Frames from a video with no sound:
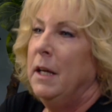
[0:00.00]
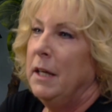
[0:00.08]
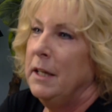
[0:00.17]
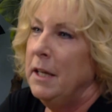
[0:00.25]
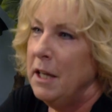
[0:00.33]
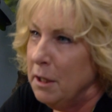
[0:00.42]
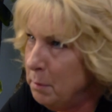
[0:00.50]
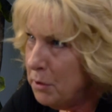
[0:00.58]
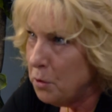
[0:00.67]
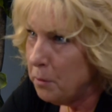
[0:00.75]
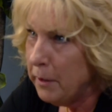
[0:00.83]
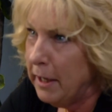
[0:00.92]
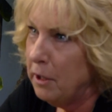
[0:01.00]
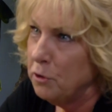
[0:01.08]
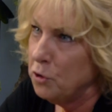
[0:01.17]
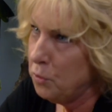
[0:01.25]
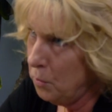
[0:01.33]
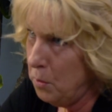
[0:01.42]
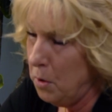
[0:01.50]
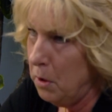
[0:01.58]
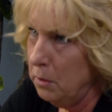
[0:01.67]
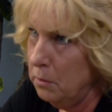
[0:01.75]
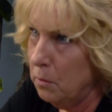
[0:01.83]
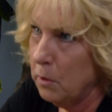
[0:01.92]
Inhibitory
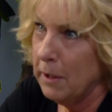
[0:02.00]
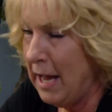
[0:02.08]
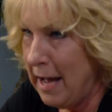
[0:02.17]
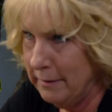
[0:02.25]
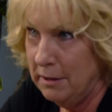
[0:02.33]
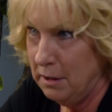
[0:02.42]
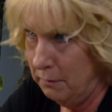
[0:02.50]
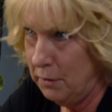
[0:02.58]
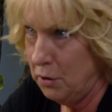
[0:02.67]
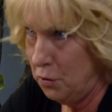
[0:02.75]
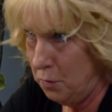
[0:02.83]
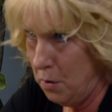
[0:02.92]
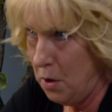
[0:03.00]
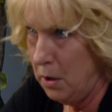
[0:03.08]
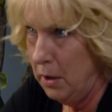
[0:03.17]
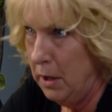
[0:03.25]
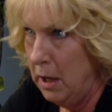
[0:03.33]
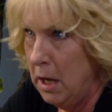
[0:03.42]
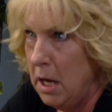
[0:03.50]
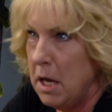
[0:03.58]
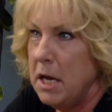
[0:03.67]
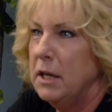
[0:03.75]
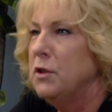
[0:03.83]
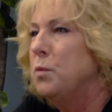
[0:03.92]
control or cognitive control
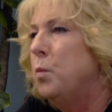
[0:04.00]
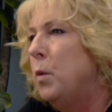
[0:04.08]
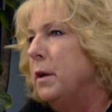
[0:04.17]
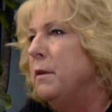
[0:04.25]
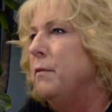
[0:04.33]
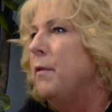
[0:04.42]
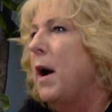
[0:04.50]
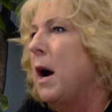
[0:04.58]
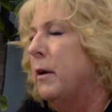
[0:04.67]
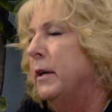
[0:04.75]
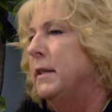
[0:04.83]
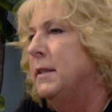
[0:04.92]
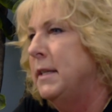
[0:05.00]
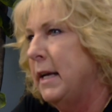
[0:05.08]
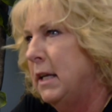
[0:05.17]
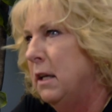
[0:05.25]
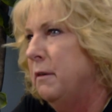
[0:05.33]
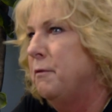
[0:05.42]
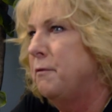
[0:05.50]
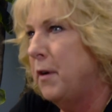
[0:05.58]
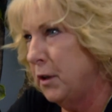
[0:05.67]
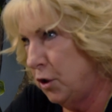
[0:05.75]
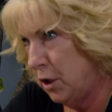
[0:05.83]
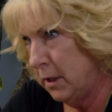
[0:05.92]
is one of our executive
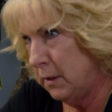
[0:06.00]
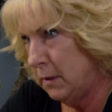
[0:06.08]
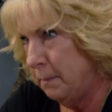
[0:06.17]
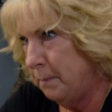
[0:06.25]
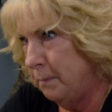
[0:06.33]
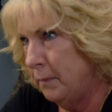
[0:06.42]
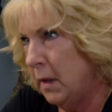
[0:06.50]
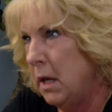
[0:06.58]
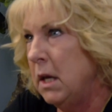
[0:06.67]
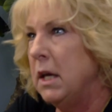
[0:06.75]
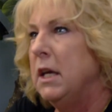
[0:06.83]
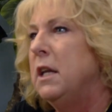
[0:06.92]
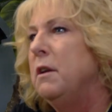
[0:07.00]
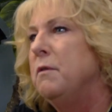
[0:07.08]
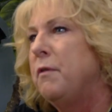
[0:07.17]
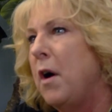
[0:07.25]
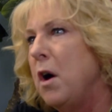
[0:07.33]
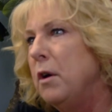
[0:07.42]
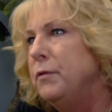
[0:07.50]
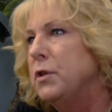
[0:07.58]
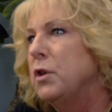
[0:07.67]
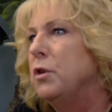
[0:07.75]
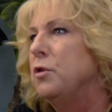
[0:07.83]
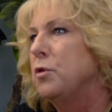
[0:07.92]
functions. It involves
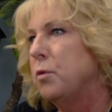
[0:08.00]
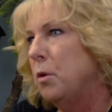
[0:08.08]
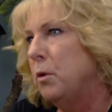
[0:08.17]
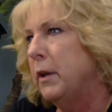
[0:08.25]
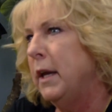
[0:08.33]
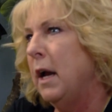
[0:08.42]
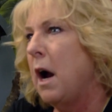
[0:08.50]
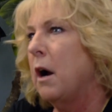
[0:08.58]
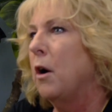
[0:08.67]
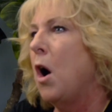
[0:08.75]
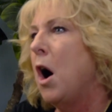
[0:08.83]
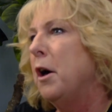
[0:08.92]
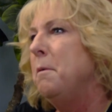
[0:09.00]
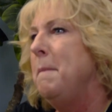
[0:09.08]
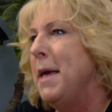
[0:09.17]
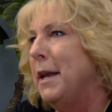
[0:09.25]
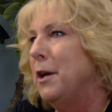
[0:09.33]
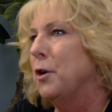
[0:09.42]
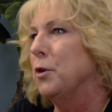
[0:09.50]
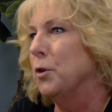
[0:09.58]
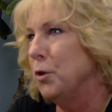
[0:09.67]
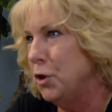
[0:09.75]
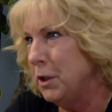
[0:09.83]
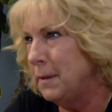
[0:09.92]
controlling our automatic
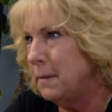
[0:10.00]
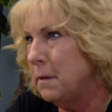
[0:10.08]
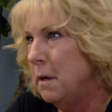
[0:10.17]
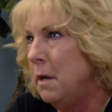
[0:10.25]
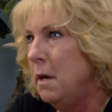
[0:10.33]
urges